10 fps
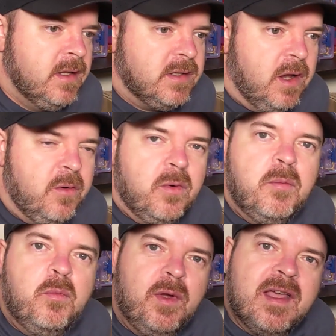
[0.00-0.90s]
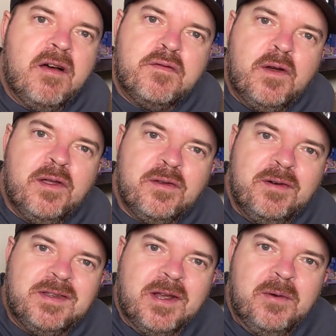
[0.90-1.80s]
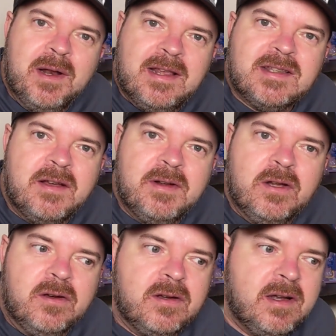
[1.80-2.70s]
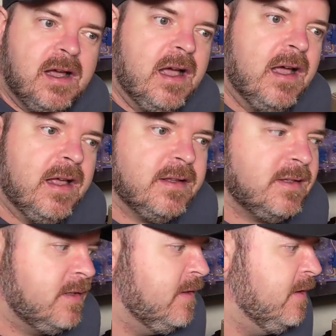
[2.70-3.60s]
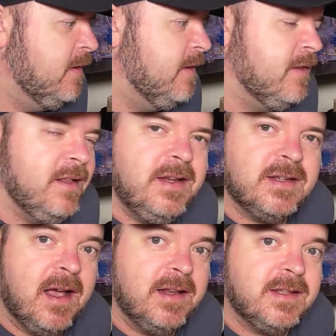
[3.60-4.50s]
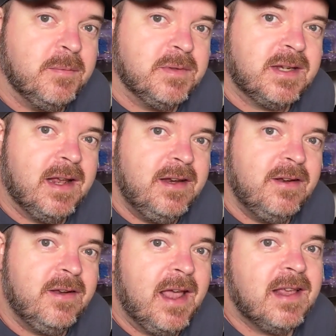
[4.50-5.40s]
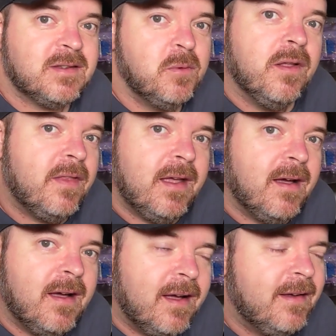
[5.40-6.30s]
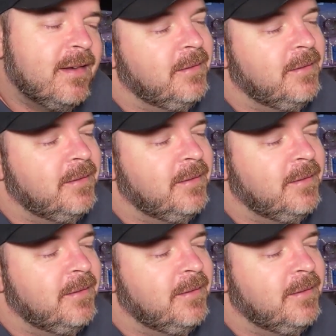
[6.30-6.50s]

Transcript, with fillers: So without further ado, let's have a look at these items. Can you guess what they are?